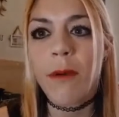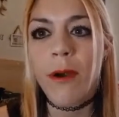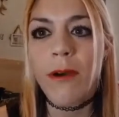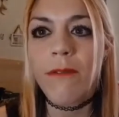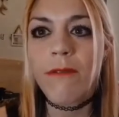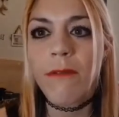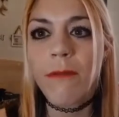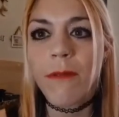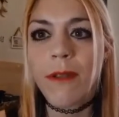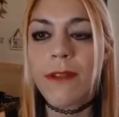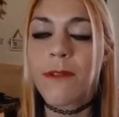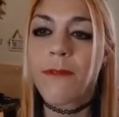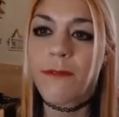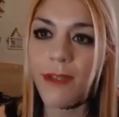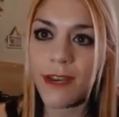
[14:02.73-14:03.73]
of to
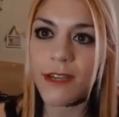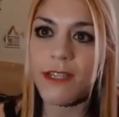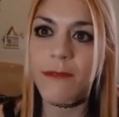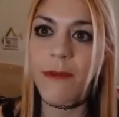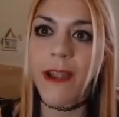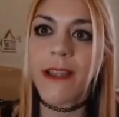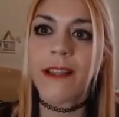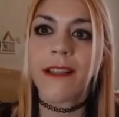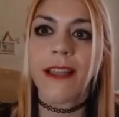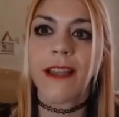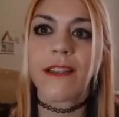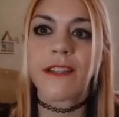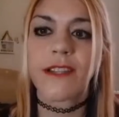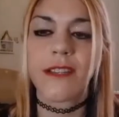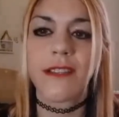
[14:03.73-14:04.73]
finish my
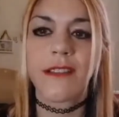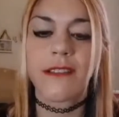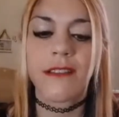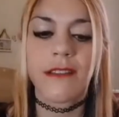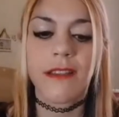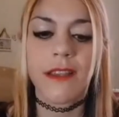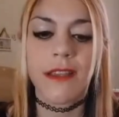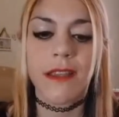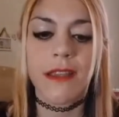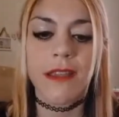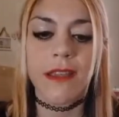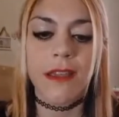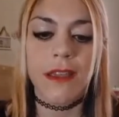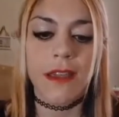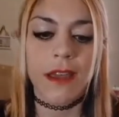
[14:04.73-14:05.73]
collection
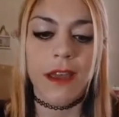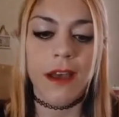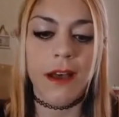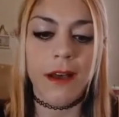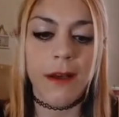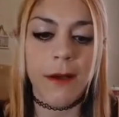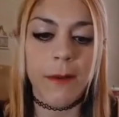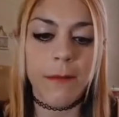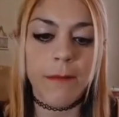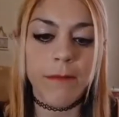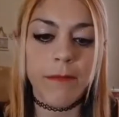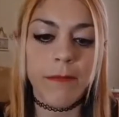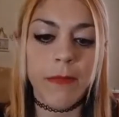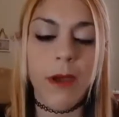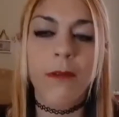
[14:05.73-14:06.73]
um,
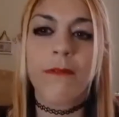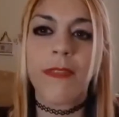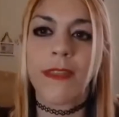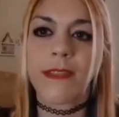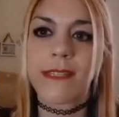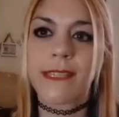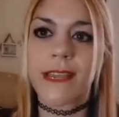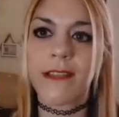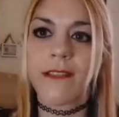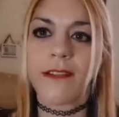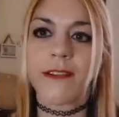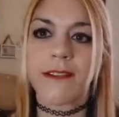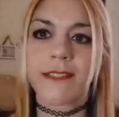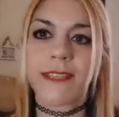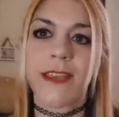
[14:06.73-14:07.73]
of the
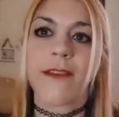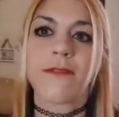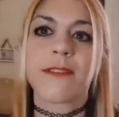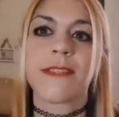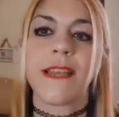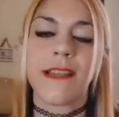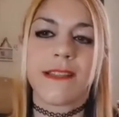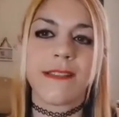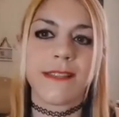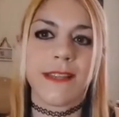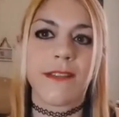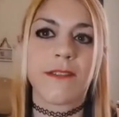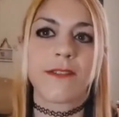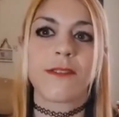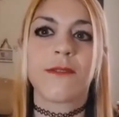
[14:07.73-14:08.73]
sailor scouts and
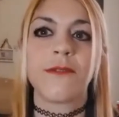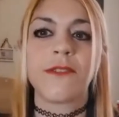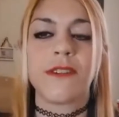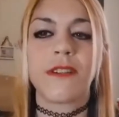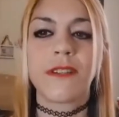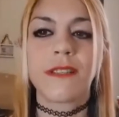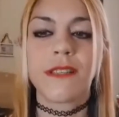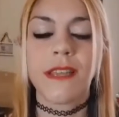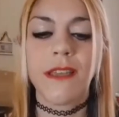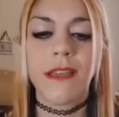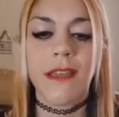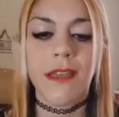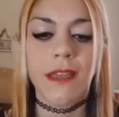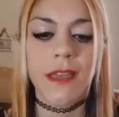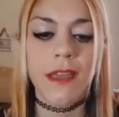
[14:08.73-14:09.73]
sailor soldiers
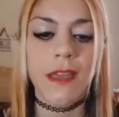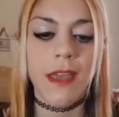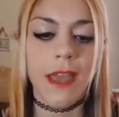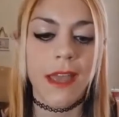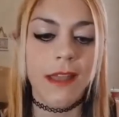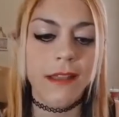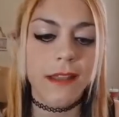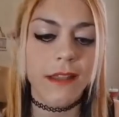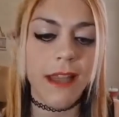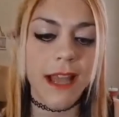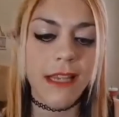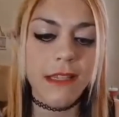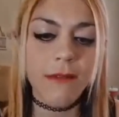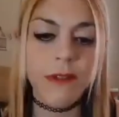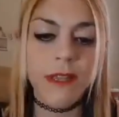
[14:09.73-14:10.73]
and the
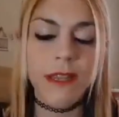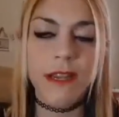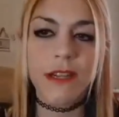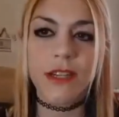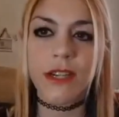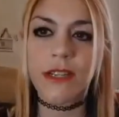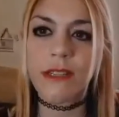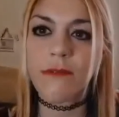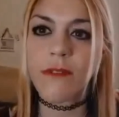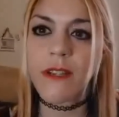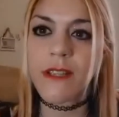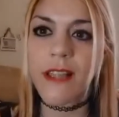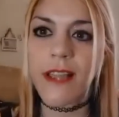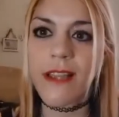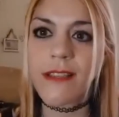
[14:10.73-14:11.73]
last one that i just
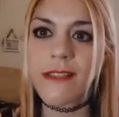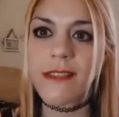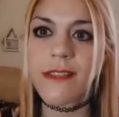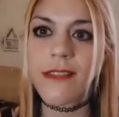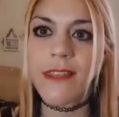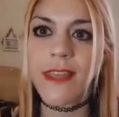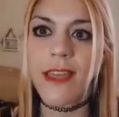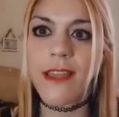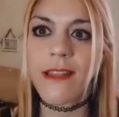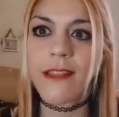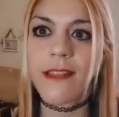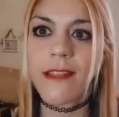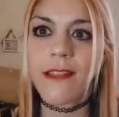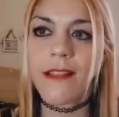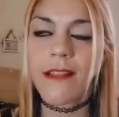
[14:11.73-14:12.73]
realized that
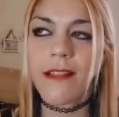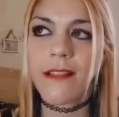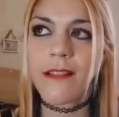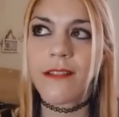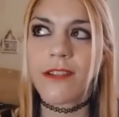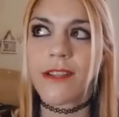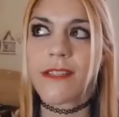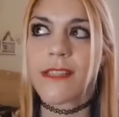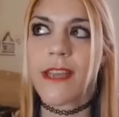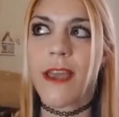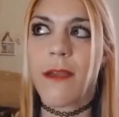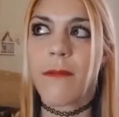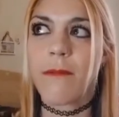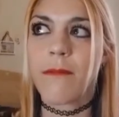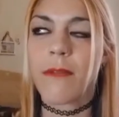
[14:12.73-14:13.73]
just
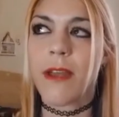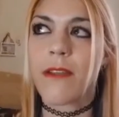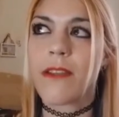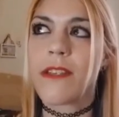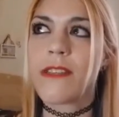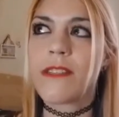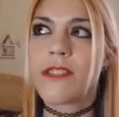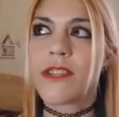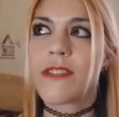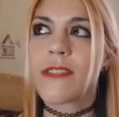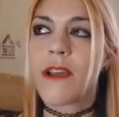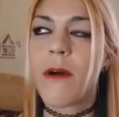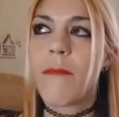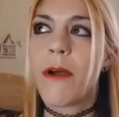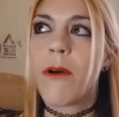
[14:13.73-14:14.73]
came didn't just
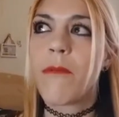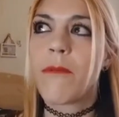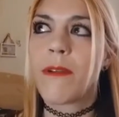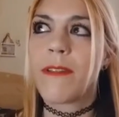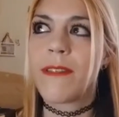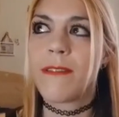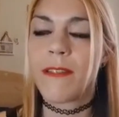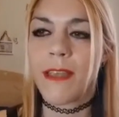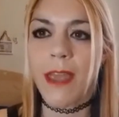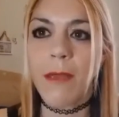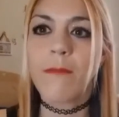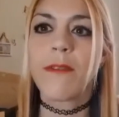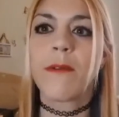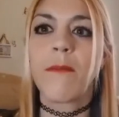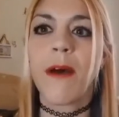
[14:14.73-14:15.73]
come out but came
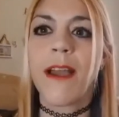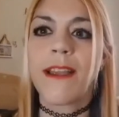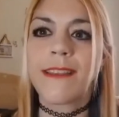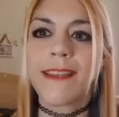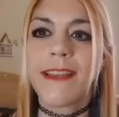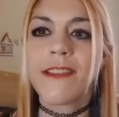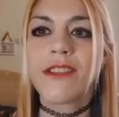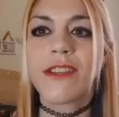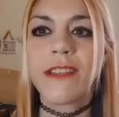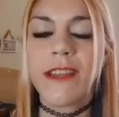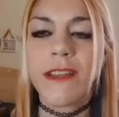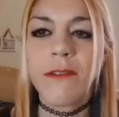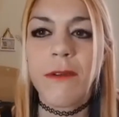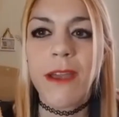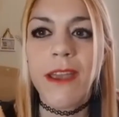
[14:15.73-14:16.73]
to my attention
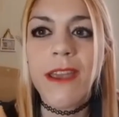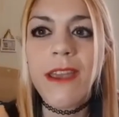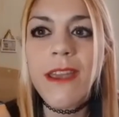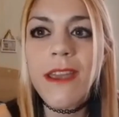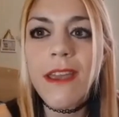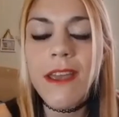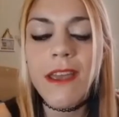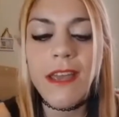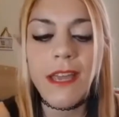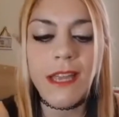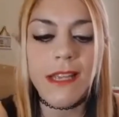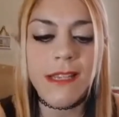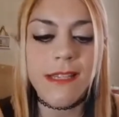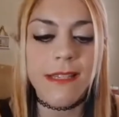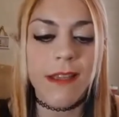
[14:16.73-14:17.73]
anyway
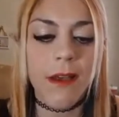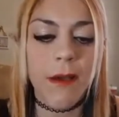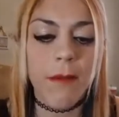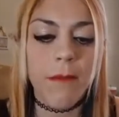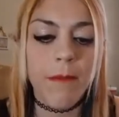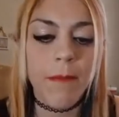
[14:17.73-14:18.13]
is um,